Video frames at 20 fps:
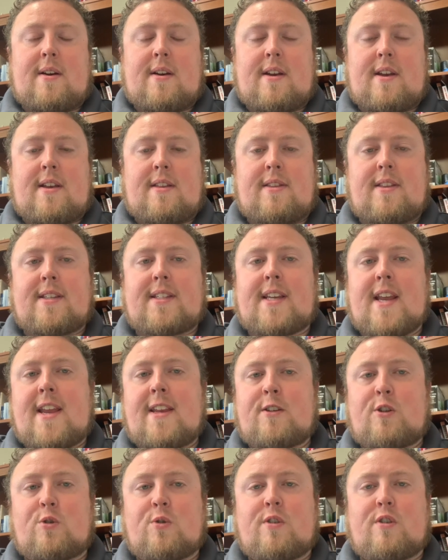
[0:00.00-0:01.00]
And this
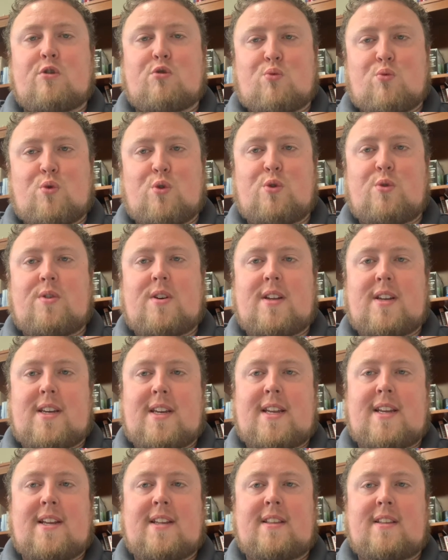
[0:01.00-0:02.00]
answer is rooted
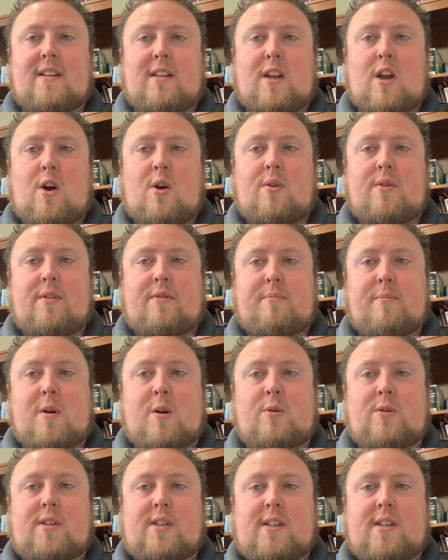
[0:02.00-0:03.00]
in the law of
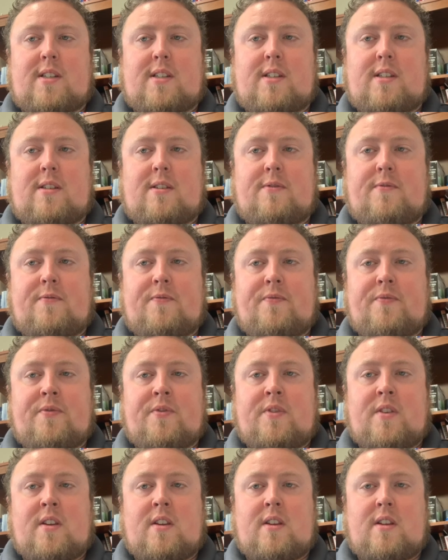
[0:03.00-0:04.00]
Moses.
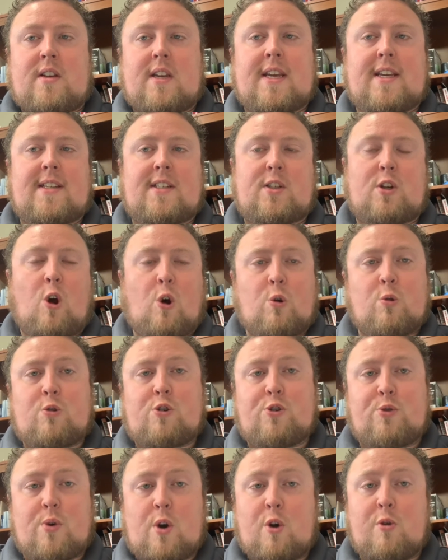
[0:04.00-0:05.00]
He's told
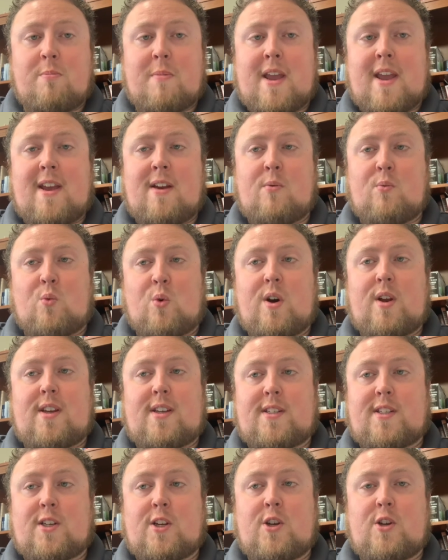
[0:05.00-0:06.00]
you, O man, what
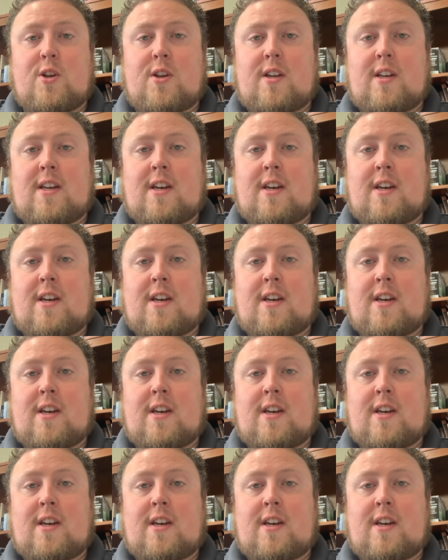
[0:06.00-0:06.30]
is good.